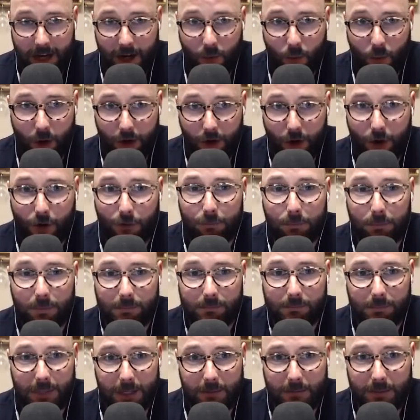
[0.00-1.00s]
a one-off
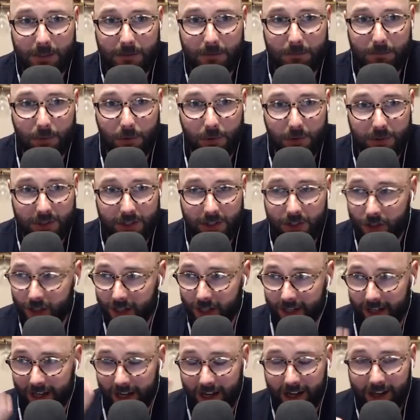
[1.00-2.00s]
payment in postage
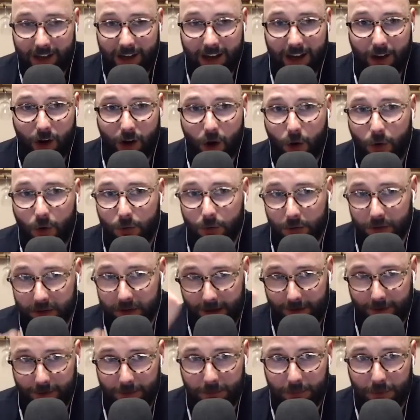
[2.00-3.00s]
and get all those
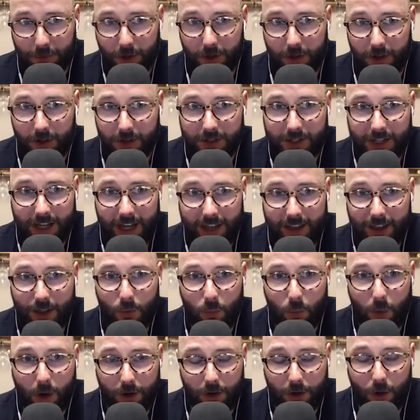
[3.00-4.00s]
different products in the
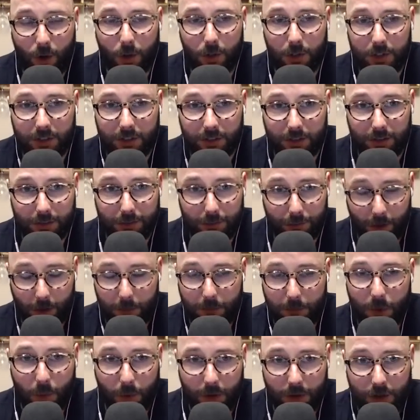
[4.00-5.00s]
one order
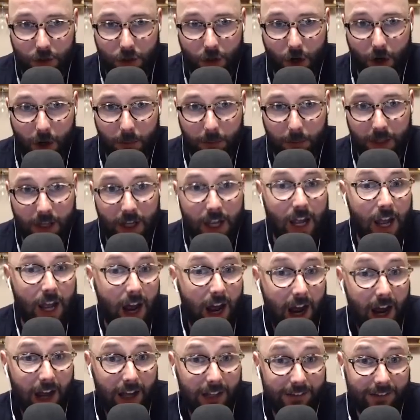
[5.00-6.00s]
from the one shop.
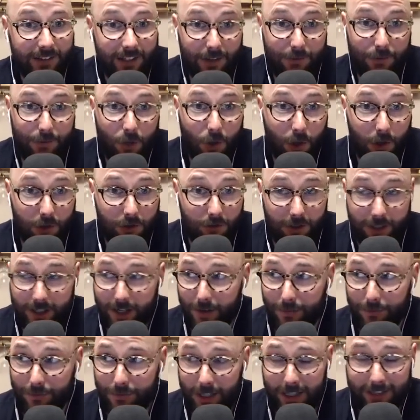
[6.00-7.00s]
And if you order
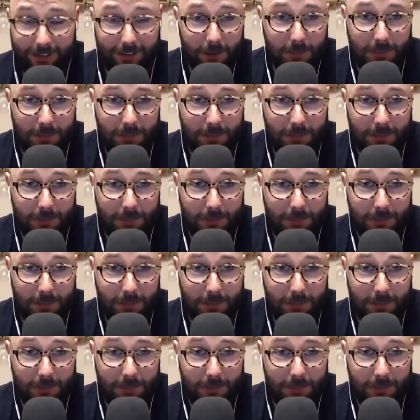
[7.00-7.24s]
enough, you end up